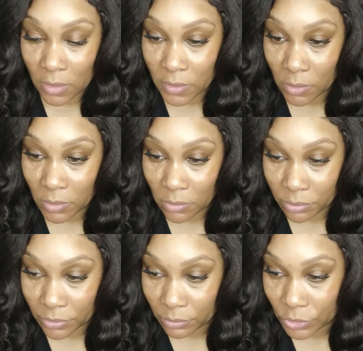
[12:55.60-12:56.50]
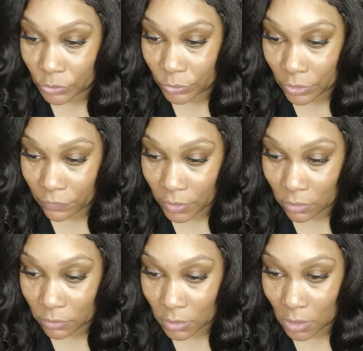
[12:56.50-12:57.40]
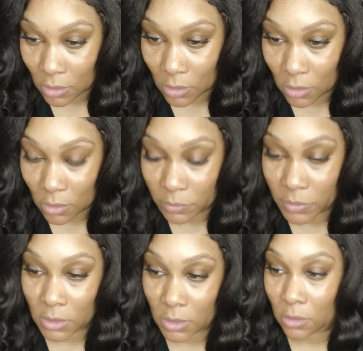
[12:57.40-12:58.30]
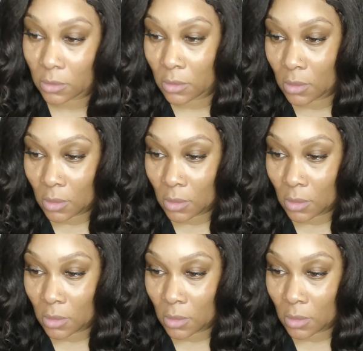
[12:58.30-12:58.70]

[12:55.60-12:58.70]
I think we done pretty much went over everything. Let me see.